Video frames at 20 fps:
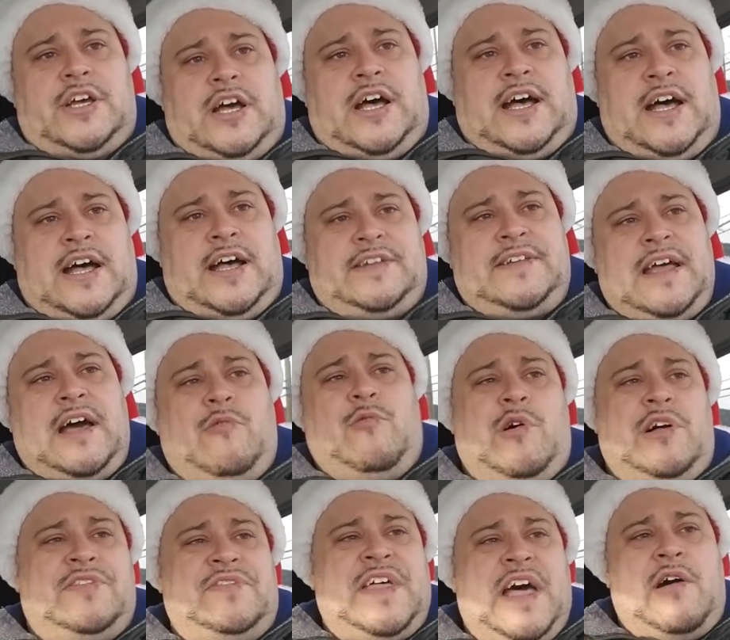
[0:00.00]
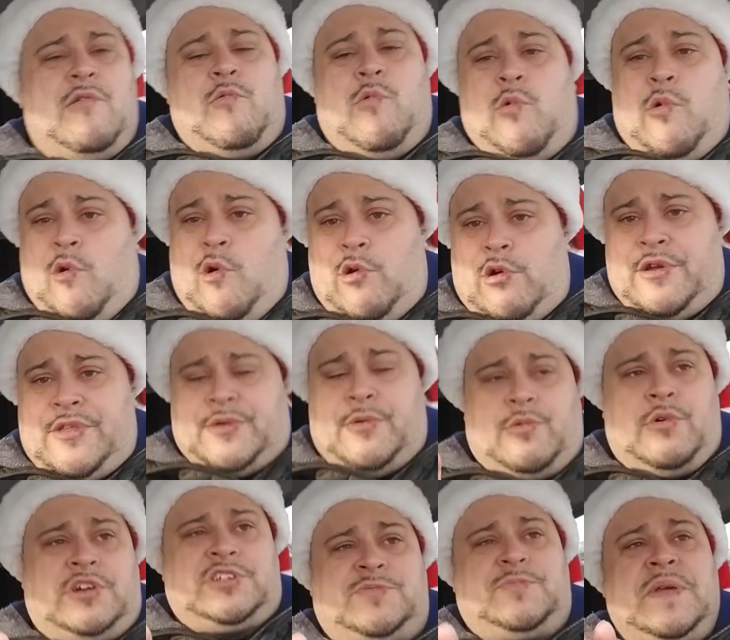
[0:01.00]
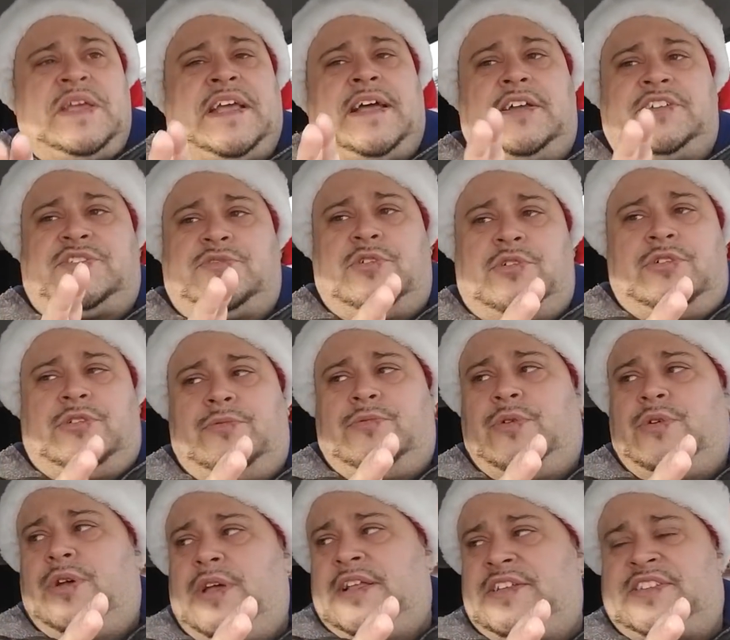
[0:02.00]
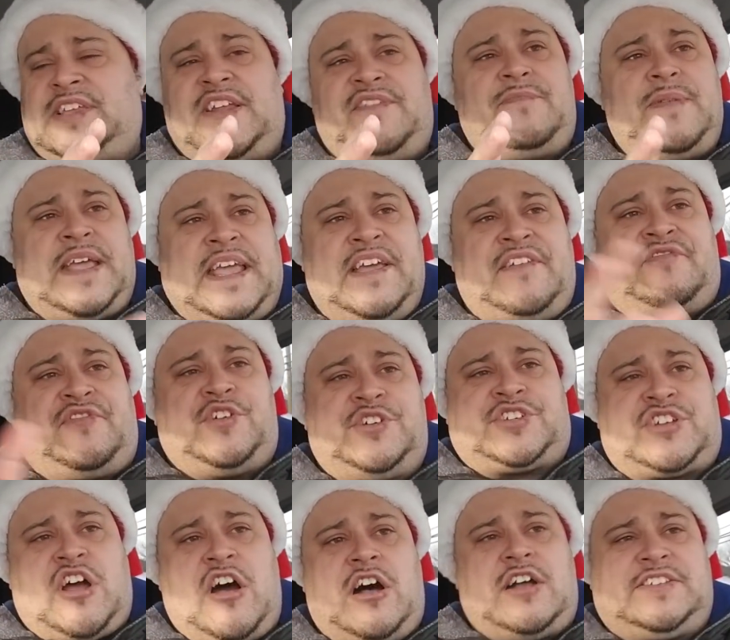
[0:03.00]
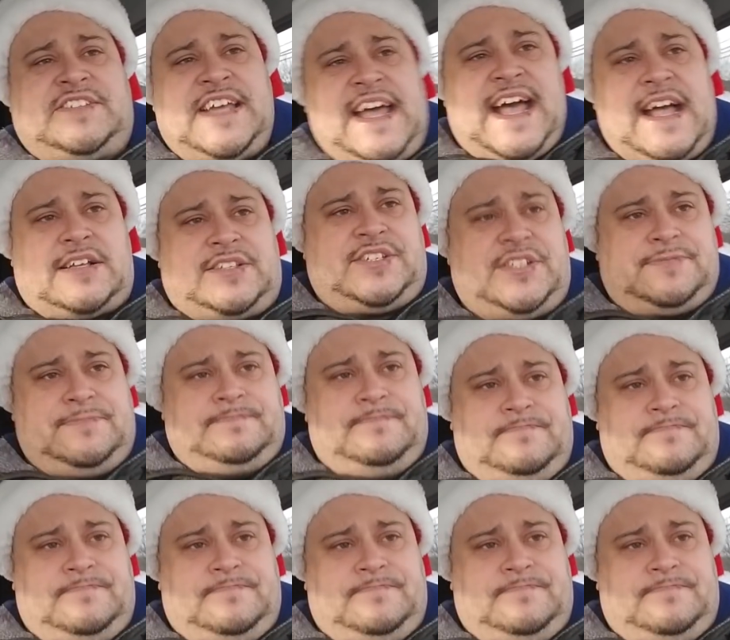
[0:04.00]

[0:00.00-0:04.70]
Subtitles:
not war of the worlds, because instead of making first contact